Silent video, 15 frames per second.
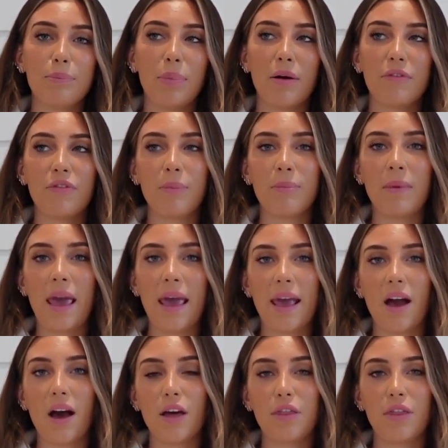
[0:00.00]
But for me,
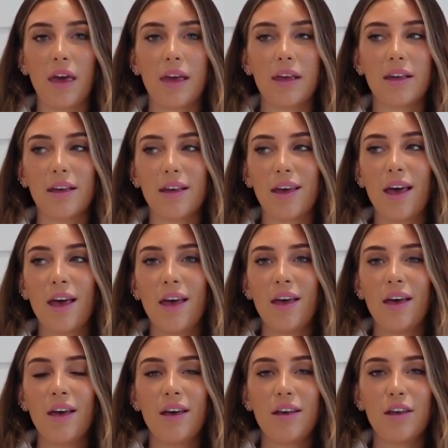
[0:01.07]
I think,
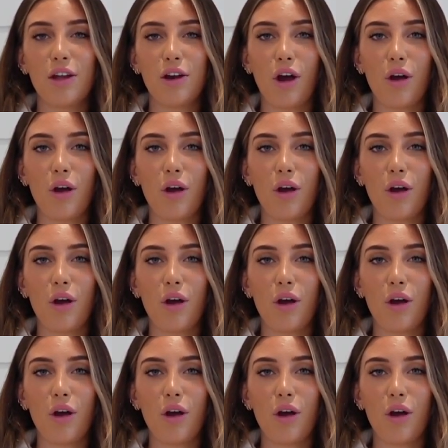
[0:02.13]
you know,